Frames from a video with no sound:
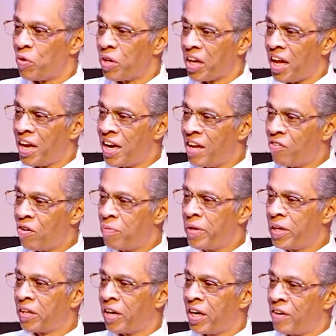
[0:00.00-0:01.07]
We can never
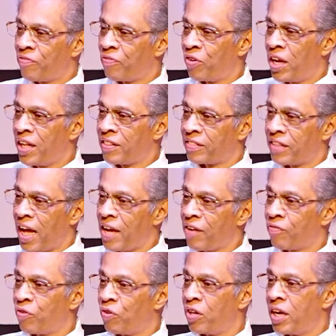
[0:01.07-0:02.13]
be grateful and
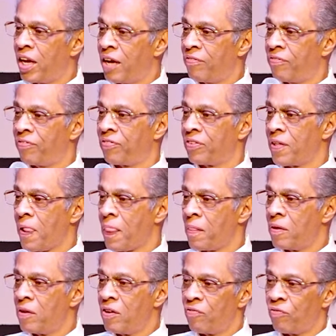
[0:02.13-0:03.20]
thankful enough
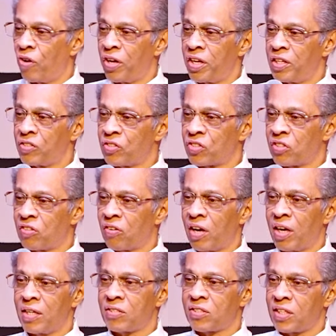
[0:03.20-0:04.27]
for His
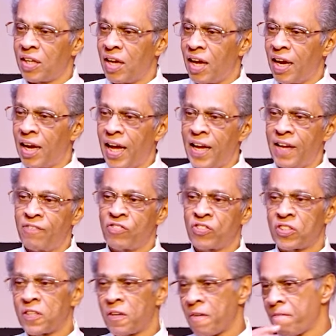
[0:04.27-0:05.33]
grace in our
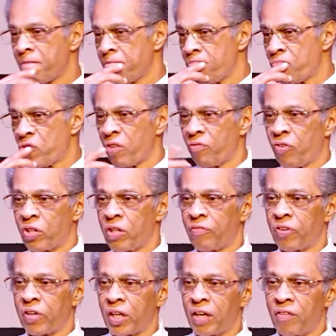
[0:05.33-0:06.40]
lives, for the
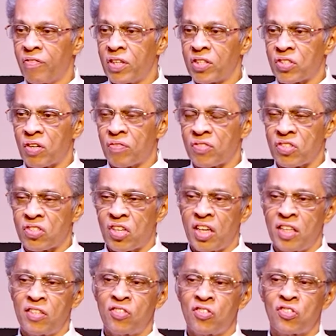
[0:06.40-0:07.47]
forgiveness of
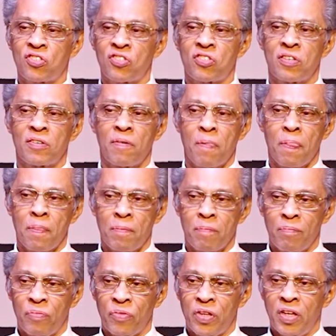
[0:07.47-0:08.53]
sins.
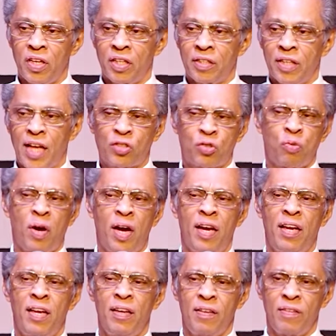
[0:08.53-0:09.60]
That's
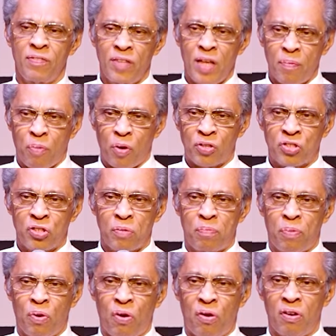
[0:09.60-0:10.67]
why the Apostle
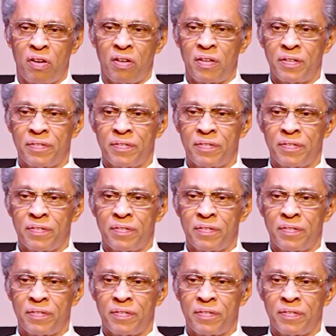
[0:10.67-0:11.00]
Paul,